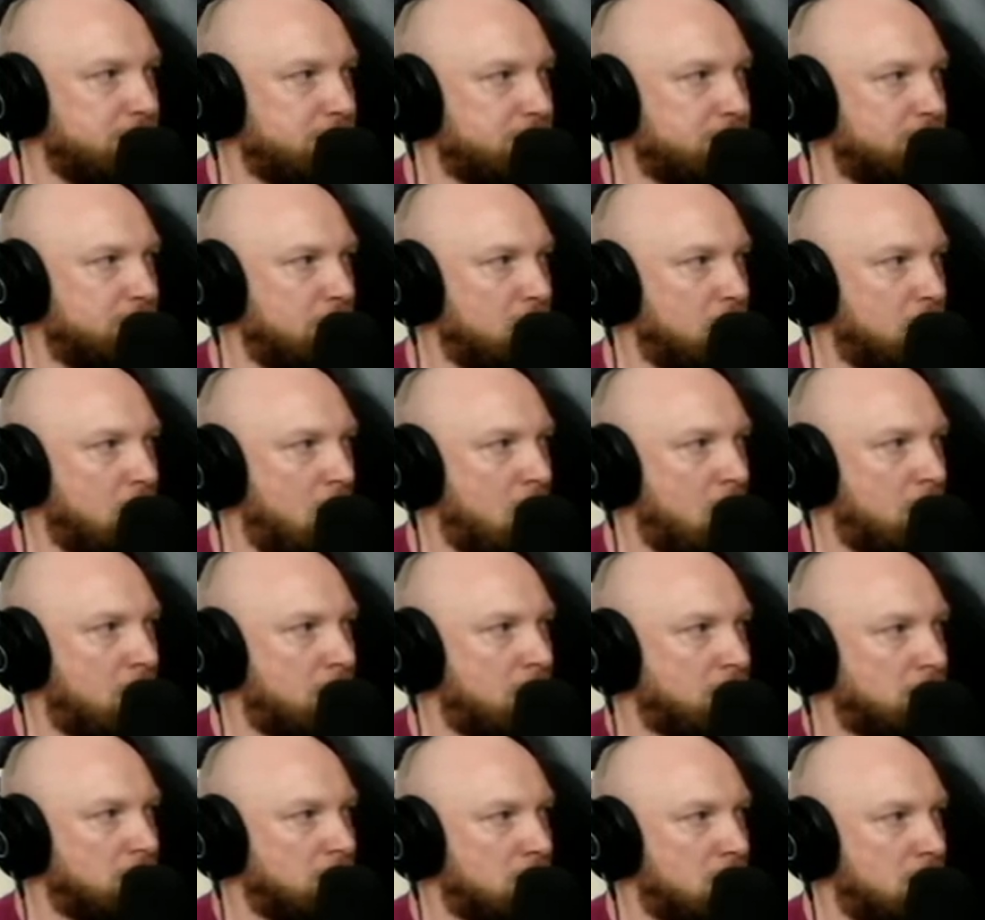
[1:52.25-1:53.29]

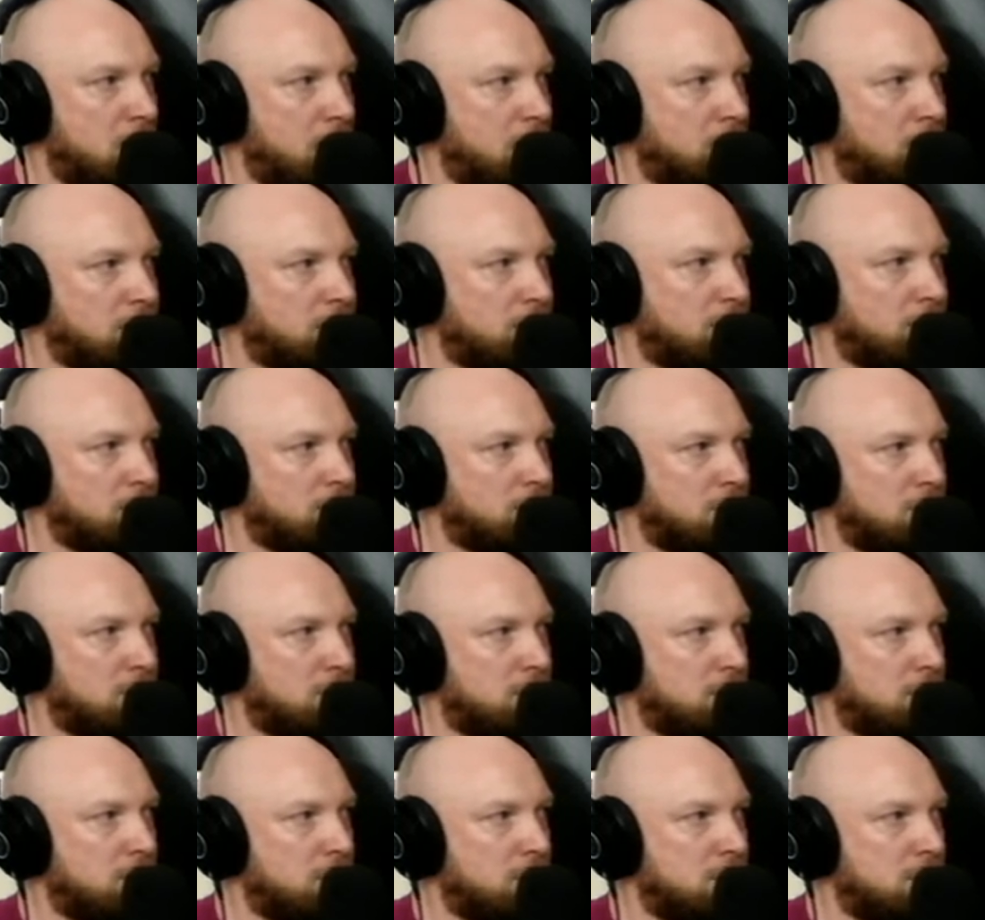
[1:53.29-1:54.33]

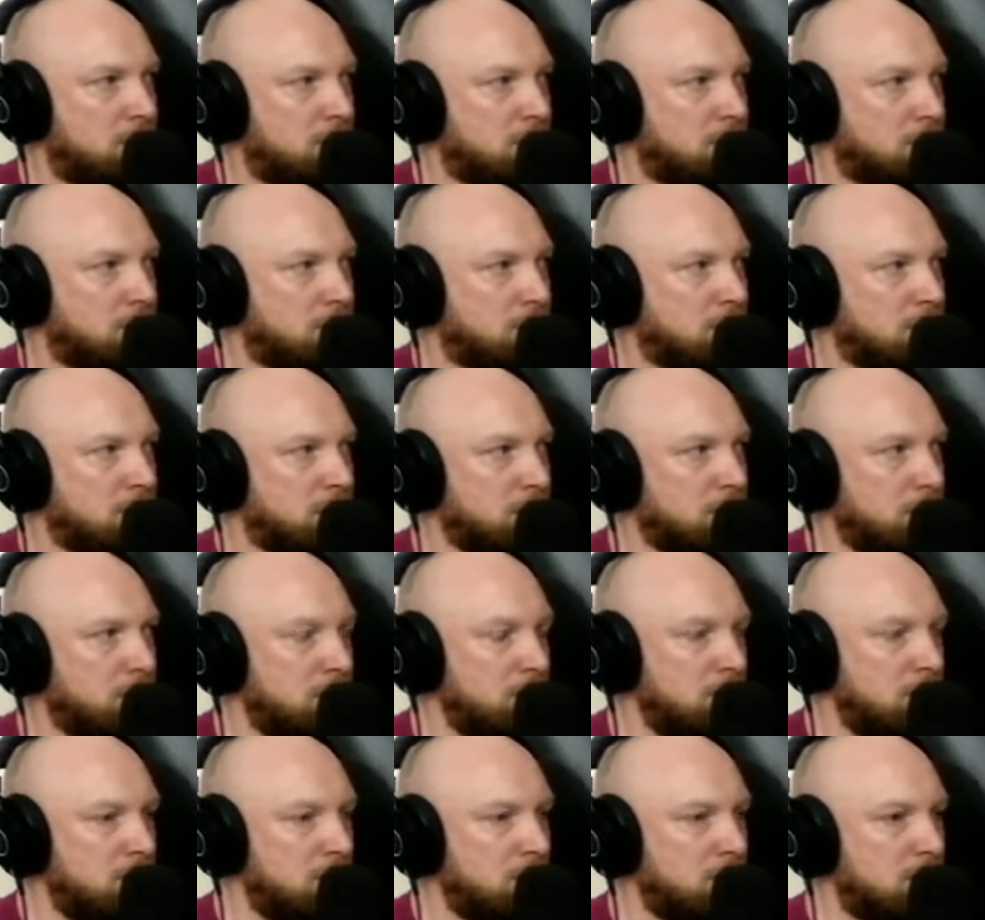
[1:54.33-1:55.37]

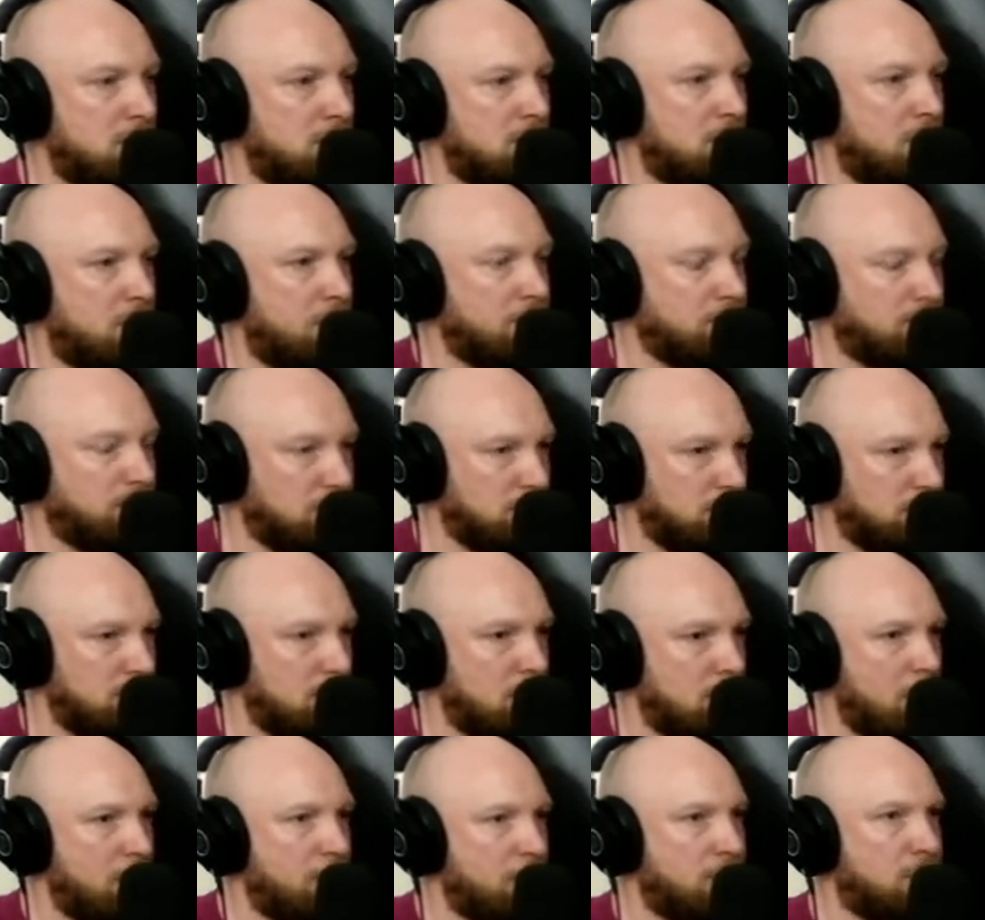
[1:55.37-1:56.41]

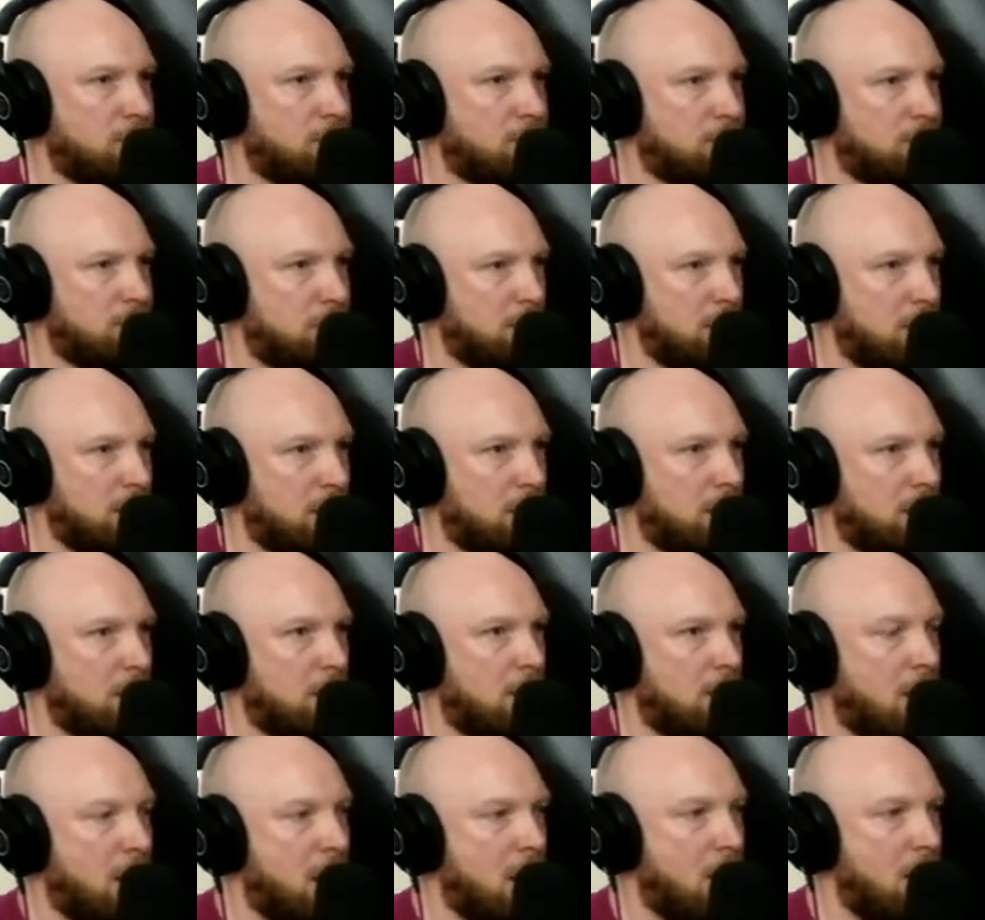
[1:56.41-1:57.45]
(not speaking)